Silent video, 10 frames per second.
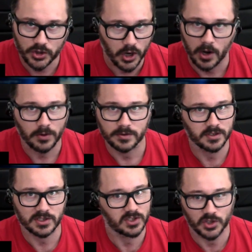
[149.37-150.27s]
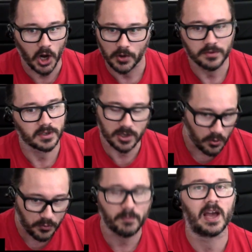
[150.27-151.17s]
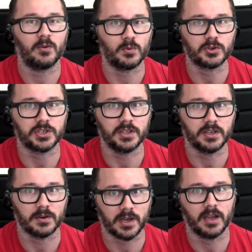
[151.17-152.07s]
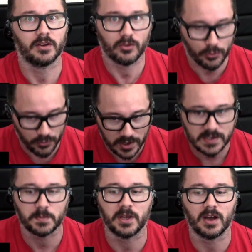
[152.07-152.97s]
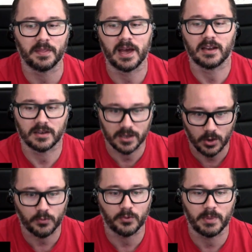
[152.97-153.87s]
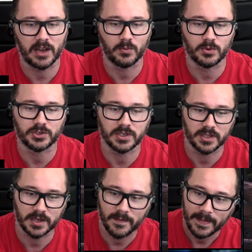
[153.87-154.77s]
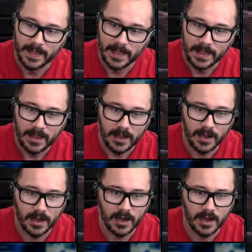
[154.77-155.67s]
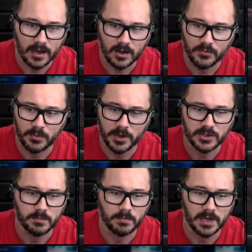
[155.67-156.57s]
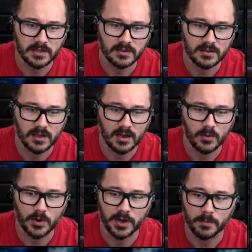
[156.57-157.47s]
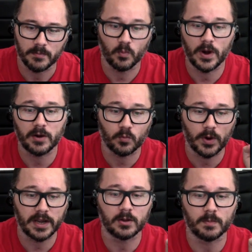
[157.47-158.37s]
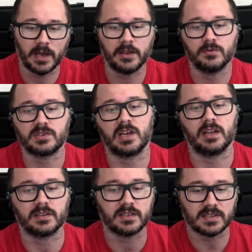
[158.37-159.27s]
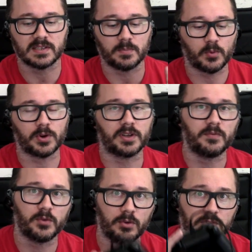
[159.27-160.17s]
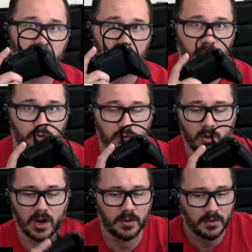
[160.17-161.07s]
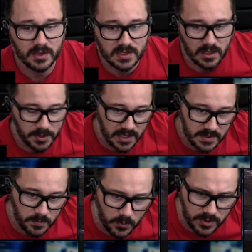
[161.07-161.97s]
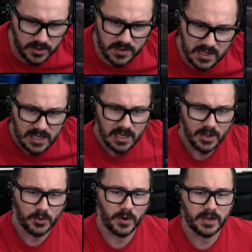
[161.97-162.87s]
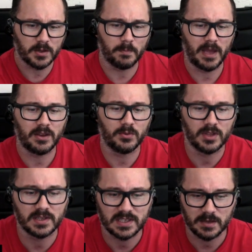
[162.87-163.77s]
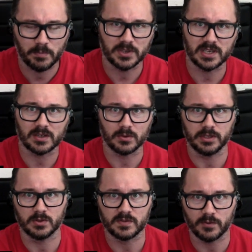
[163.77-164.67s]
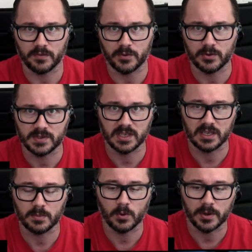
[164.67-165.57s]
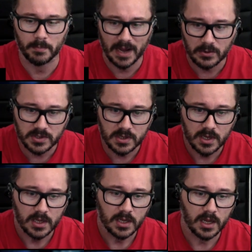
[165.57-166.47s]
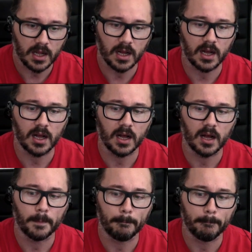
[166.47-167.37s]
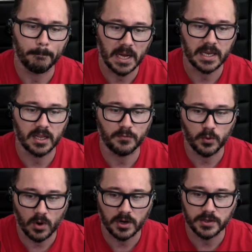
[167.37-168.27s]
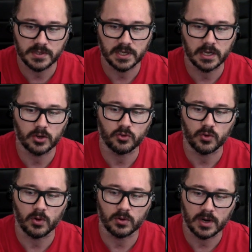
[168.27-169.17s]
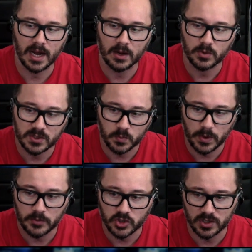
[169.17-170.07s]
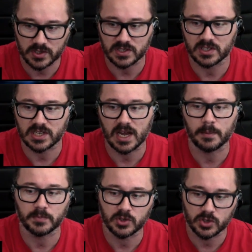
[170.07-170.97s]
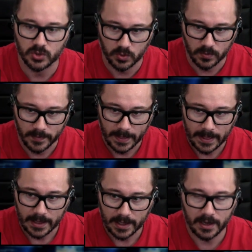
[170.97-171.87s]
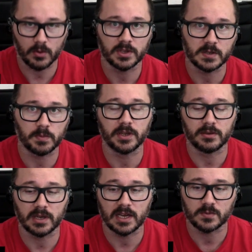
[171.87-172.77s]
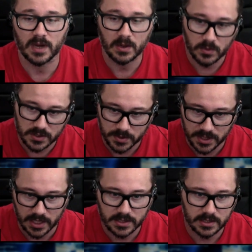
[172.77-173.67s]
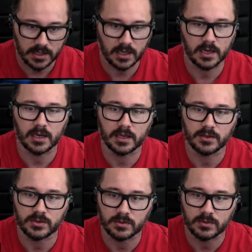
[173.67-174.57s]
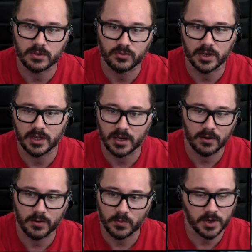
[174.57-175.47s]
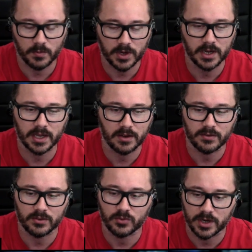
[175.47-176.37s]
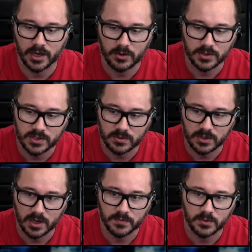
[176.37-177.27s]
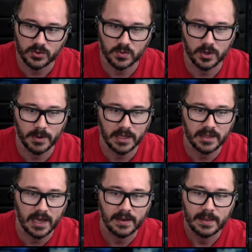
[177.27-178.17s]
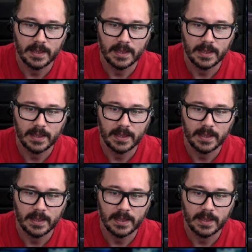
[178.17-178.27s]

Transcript: Just don't. Go for manual sheathing, okay? Trust me on that. Go for manual sheathing. Confirmation button, radial menu settings. This is important if you're using a controller. I don't think it's going to be as important, because the radial menu didn't seem particularly useful if you're using keyboard and mouse. But if you are using a controller, I would switch this to type 2. And I will explain to you guys why once we get into the training area. We're going to get into the training area soon enough. Don't you worry about that.